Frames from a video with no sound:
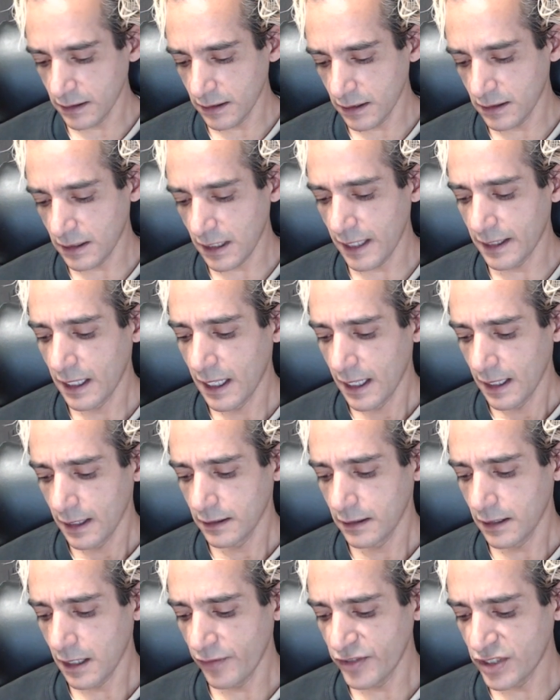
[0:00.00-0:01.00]
because like,
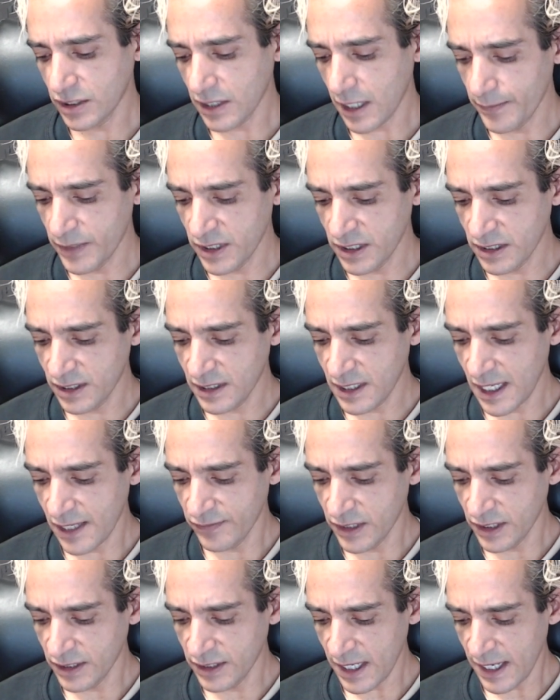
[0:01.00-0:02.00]
love is coming to
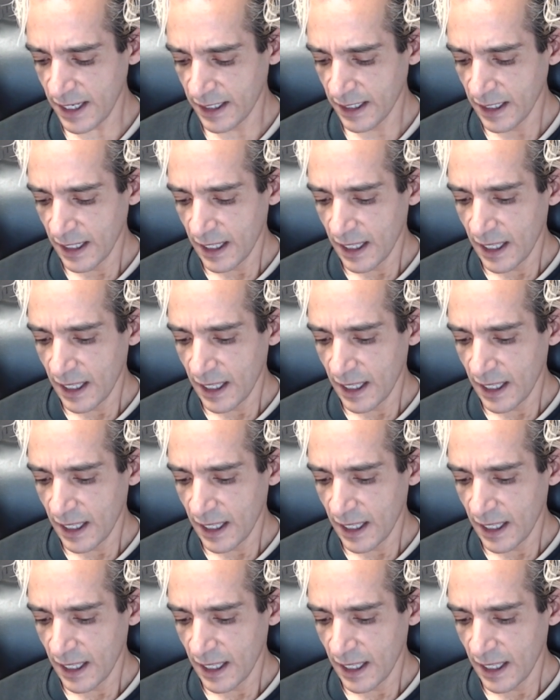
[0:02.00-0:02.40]
save the day.